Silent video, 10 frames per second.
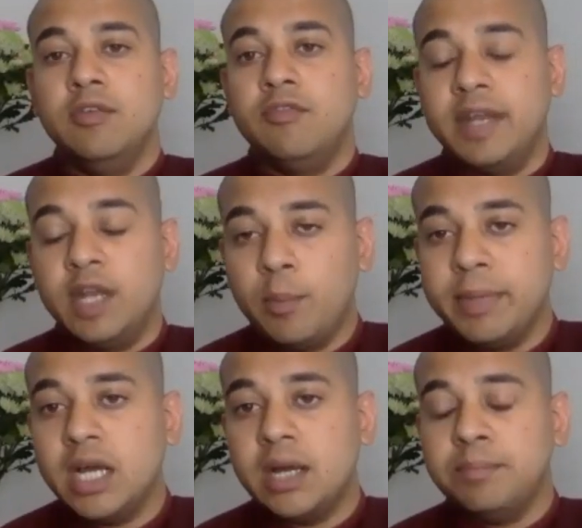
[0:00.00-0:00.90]

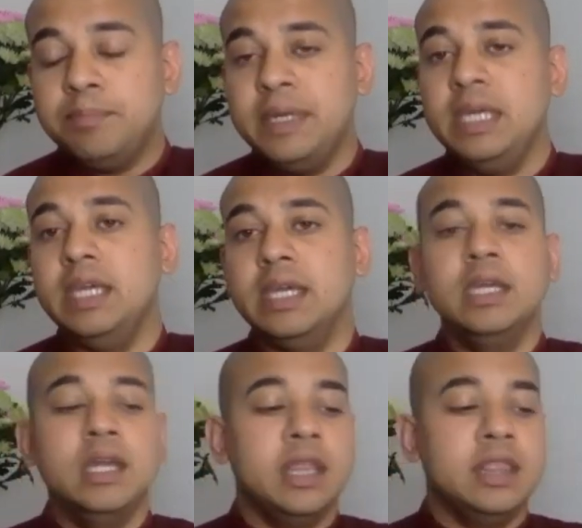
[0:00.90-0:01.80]
phenomena
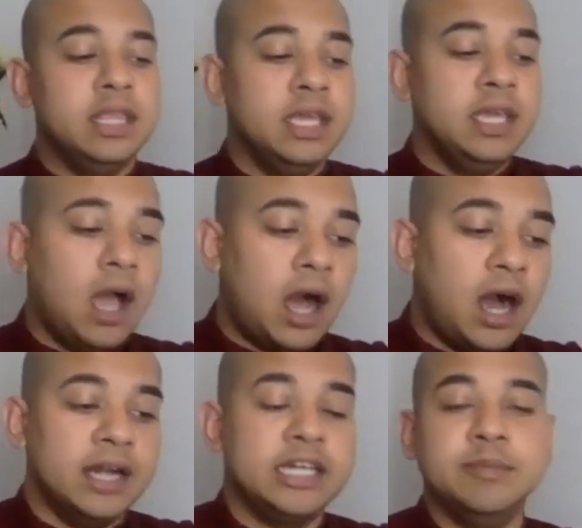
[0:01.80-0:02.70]
being the
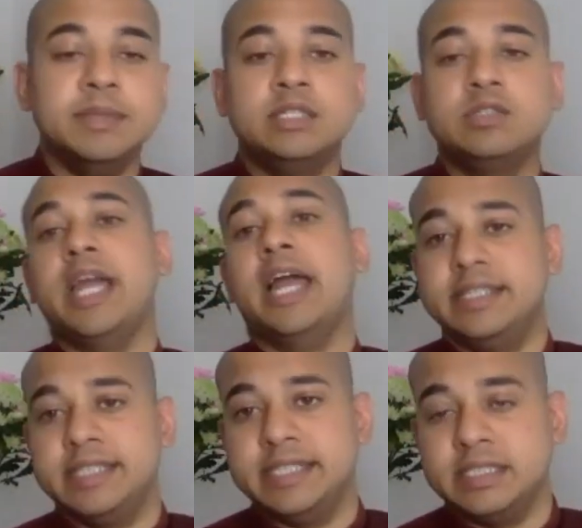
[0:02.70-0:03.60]
ultimate
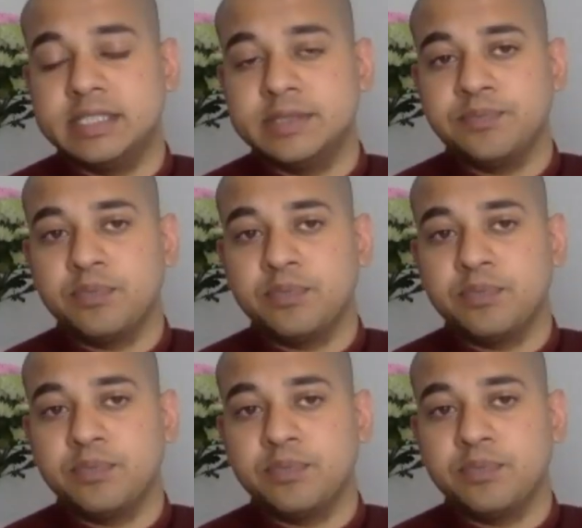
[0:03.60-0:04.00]
realities.